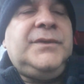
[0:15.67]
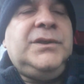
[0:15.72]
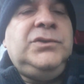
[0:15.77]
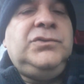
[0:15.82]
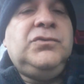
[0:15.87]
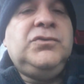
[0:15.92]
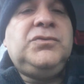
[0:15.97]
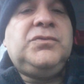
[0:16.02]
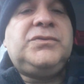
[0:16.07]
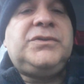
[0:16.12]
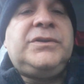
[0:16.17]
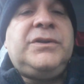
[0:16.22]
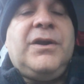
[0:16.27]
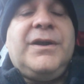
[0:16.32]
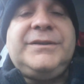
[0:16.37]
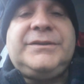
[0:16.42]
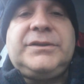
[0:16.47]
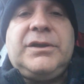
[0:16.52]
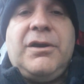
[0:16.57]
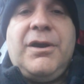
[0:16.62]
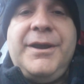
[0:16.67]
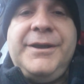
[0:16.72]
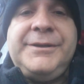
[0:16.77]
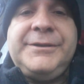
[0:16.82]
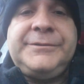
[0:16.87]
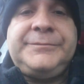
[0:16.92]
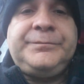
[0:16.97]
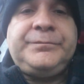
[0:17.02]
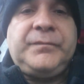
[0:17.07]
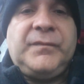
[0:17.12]
George was a nice guy,
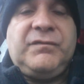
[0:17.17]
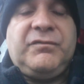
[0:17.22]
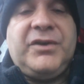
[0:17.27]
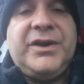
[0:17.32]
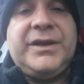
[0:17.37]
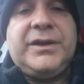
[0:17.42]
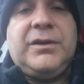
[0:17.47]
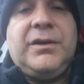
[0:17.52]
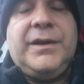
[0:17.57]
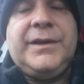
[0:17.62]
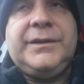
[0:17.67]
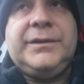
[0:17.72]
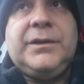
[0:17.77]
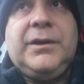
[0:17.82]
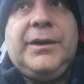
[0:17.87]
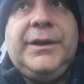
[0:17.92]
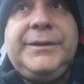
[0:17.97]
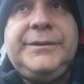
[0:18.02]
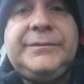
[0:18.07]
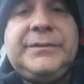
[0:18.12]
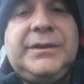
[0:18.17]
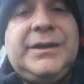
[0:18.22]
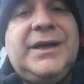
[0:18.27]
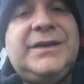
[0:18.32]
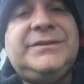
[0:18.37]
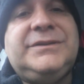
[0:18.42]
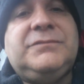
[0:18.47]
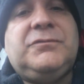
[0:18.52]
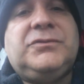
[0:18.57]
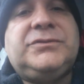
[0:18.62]
a very kind guy,
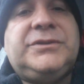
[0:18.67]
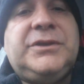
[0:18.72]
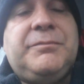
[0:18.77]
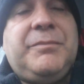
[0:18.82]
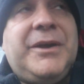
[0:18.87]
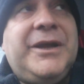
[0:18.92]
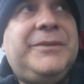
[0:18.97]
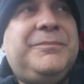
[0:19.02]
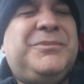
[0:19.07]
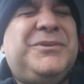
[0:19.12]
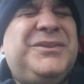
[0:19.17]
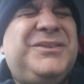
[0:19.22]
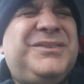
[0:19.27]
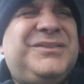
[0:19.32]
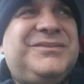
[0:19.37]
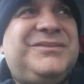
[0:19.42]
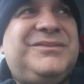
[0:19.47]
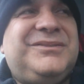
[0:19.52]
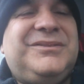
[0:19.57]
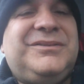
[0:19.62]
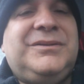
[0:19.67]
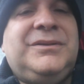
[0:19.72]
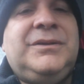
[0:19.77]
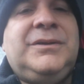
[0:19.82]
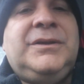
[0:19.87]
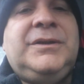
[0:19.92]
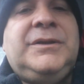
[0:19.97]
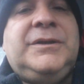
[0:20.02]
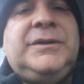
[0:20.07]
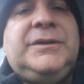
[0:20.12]
as it was in the papers.
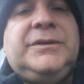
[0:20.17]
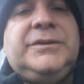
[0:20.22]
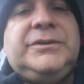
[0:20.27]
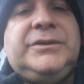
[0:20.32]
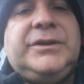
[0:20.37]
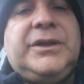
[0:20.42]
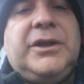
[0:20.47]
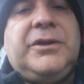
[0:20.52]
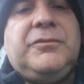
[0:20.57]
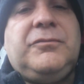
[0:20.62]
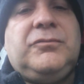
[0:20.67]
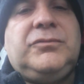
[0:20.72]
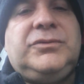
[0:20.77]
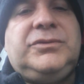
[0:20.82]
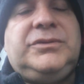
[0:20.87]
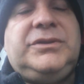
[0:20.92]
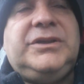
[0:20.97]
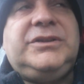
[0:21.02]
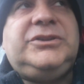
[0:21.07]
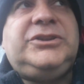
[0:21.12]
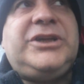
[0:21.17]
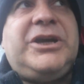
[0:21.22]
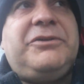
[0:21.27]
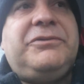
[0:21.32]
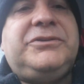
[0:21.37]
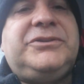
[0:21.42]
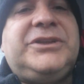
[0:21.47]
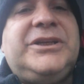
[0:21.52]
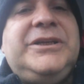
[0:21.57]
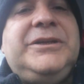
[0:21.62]
You know, did
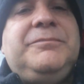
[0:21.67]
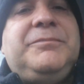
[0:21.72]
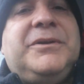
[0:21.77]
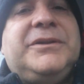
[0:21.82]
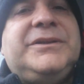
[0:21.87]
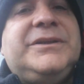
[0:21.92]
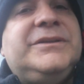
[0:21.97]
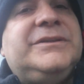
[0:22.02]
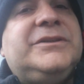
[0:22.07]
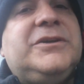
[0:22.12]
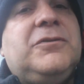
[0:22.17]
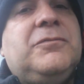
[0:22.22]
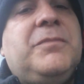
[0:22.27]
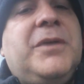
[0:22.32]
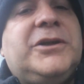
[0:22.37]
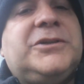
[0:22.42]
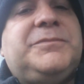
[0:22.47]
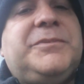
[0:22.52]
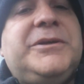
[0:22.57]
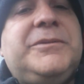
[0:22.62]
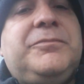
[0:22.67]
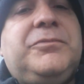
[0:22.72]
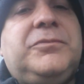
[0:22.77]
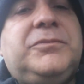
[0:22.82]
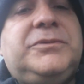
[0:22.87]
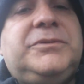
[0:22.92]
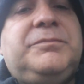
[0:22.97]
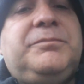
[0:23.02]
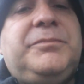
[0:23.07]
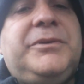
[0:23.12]
charity but didn't tell much
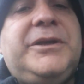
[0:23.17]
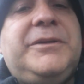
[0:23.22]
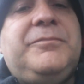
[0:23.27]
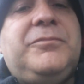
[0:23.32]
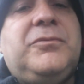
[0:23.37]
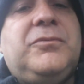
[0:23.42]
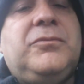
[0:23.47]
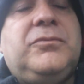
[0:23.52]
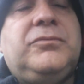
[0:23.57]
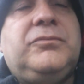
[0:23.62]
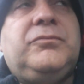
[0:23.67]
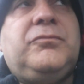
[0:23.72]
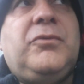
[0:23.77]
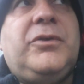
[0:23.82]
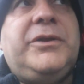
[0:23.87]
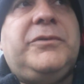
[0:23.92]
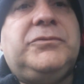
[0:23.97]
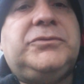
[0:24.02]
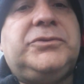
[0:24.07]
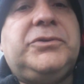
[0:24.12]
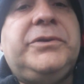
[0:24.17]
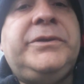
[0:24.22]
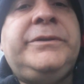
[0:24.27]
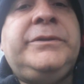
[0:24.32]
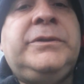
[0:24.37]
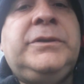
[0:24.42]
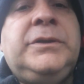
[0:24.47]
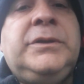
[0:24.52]
people what he was doing.